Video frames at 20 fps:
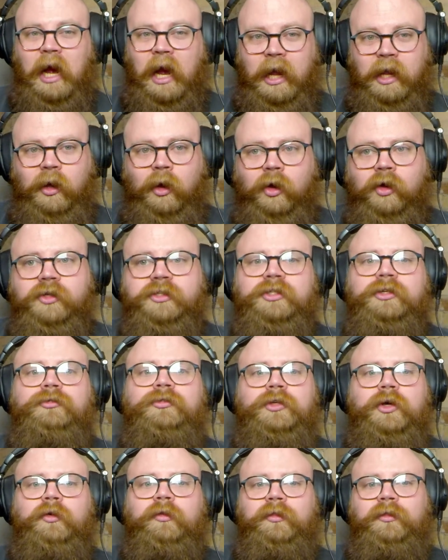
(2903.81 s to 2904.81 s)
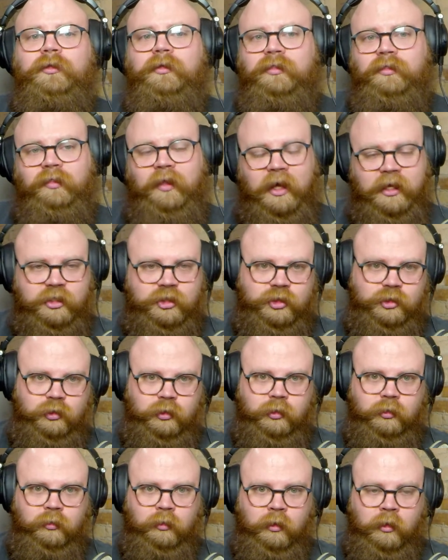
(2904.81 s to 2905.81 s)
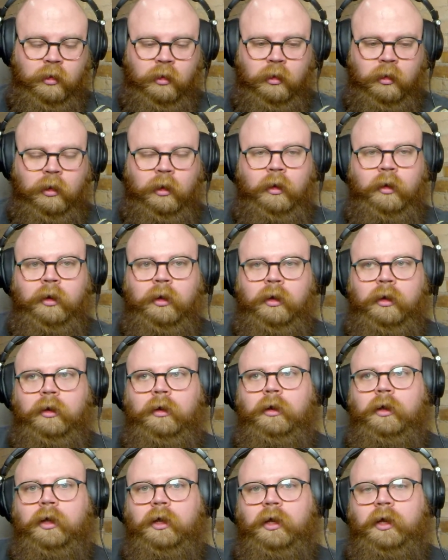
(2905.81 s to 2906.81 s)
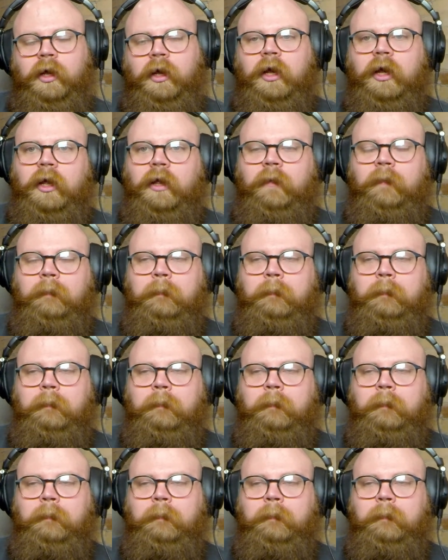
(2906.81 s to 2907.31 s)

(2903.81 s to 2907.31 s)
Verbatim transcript: I also don't think that's true. Uh,